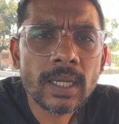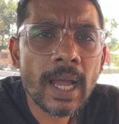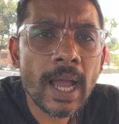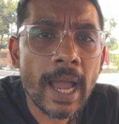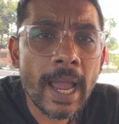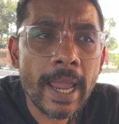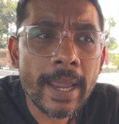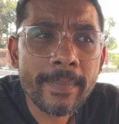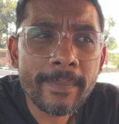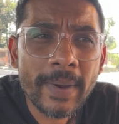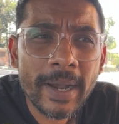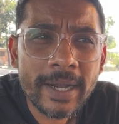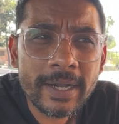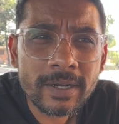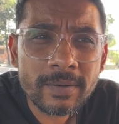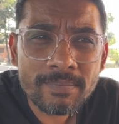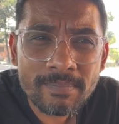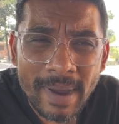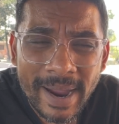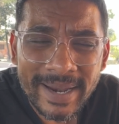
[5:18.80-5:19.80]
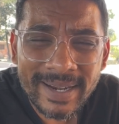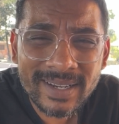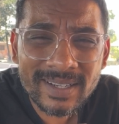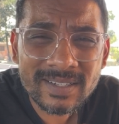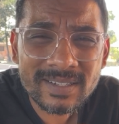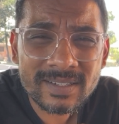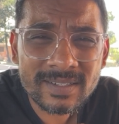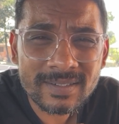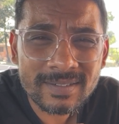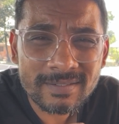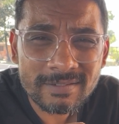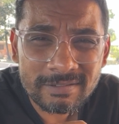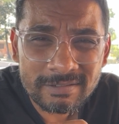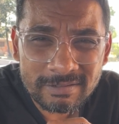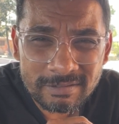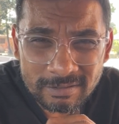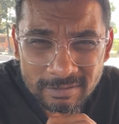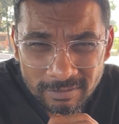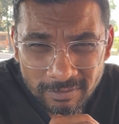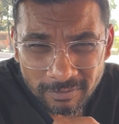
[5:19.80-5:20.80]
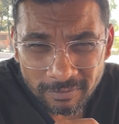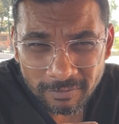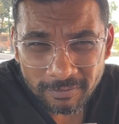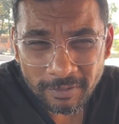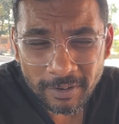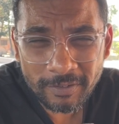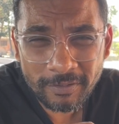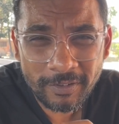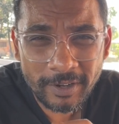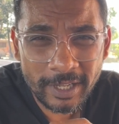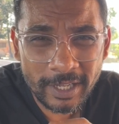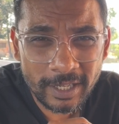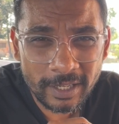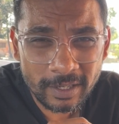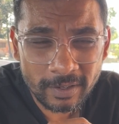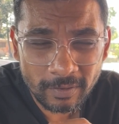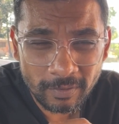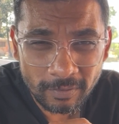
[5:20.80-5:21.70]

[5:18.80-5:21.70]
I meant minus 50,